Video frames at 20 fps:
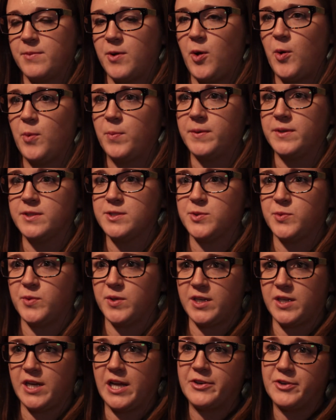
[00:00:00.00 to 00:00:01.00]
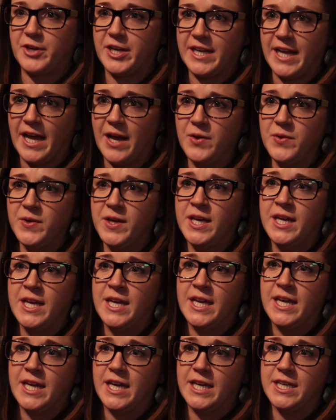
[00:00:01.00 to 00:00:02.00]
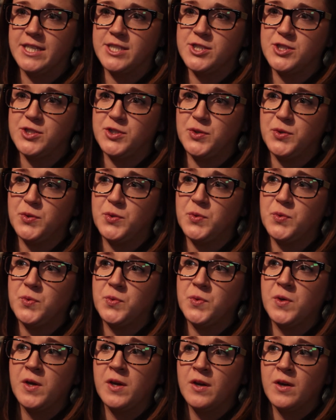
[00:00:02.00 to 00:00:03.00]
hoping to work on right now is to